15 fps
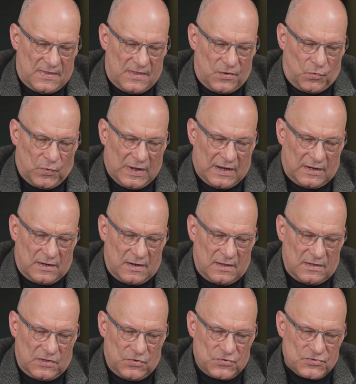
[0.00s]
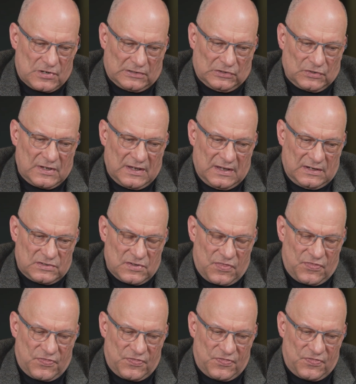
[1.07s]
when you start looking into
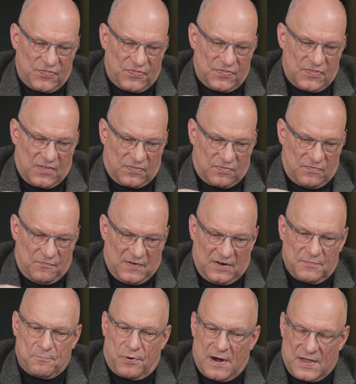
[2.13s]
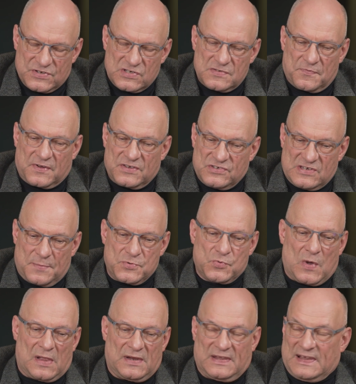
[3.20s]
the very process of
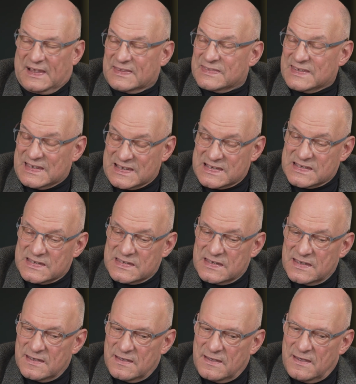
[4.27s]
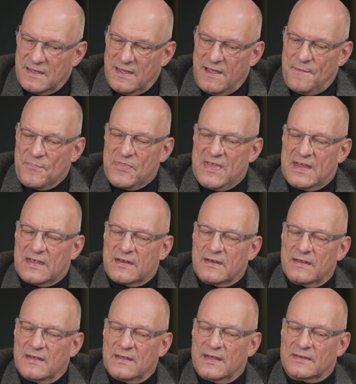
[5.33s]
conceptuality like this,
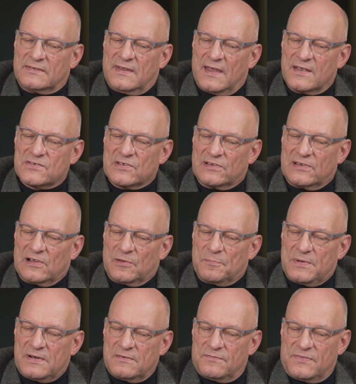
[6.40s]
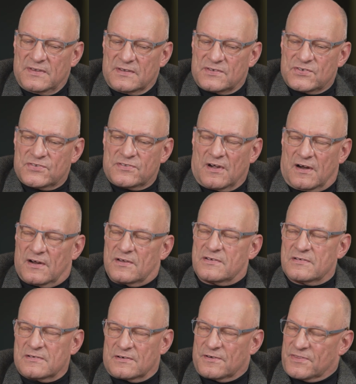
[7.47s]
then it takes a little bit of the
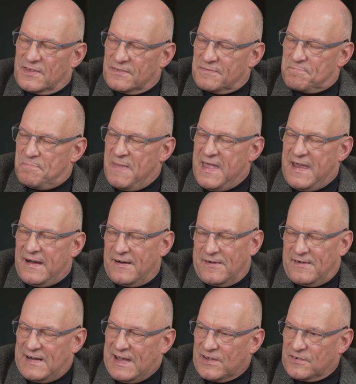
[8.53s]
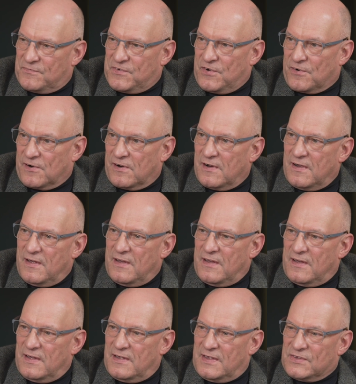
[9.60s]
starch or the air out of your
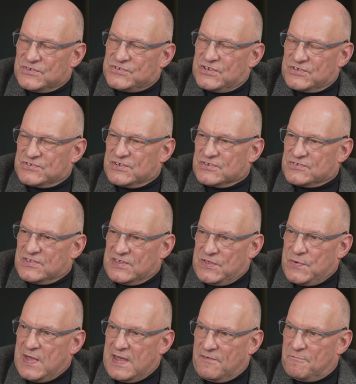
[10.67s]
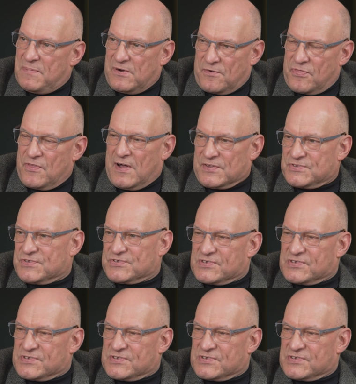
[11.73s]
insistence that you have better thoughts than